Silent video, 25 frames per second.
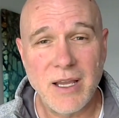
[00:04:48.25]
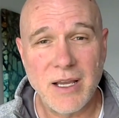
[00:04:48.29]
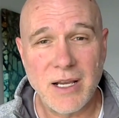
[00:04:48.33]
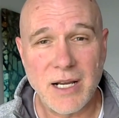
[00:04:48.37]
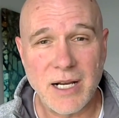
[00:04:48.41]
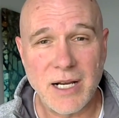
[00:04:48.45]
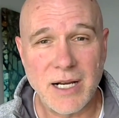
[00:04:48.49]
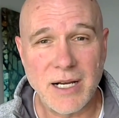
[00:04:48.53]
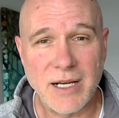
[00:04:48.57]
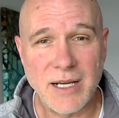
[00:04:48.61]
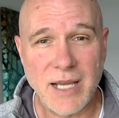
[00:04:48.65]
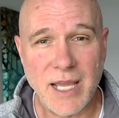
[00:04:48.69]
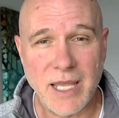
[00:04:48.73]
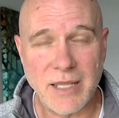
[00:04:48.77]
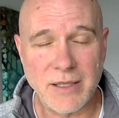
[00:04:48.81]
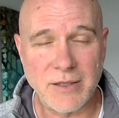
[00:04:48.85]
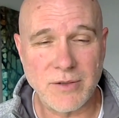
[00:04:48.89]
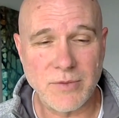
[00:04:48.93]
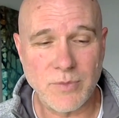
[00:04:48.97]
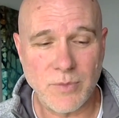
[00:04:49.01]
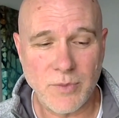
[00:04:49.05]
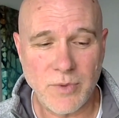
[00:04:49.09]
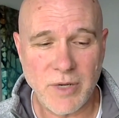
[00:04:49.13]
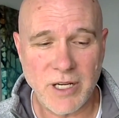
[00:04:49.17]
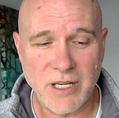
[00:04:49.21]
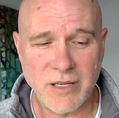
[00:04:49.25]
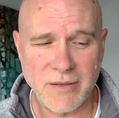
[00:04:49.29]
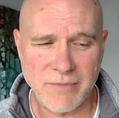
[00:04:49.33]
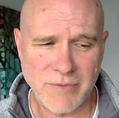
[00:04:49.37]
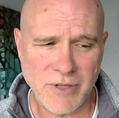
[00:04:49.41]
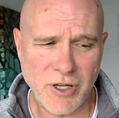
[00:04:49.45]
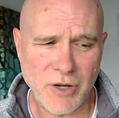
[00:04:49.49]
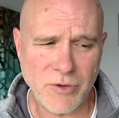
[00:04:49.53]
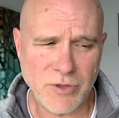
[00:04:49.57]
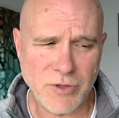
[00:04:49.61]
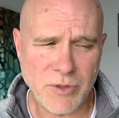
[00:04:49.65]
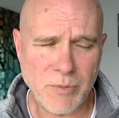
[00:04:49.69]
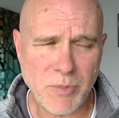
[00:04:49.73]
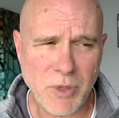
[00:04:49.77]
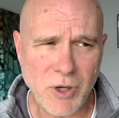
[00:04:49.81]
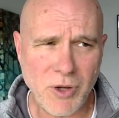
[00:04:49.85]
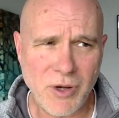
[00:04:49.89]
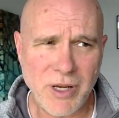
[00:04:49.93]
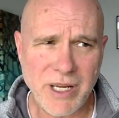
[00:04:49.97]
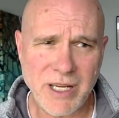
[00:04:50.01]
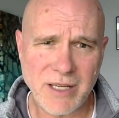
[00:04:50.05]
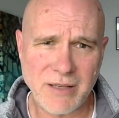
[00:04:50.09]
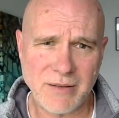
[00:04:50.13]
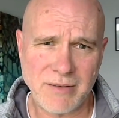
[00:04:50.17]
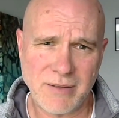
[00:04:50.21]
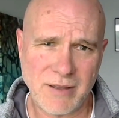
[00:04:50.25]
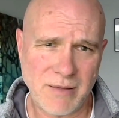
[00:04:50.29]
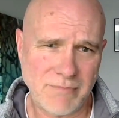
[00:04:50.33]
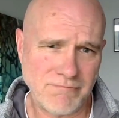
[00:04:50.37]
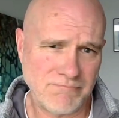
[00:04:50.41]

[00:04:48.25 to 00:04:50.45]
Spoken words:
And we're deploying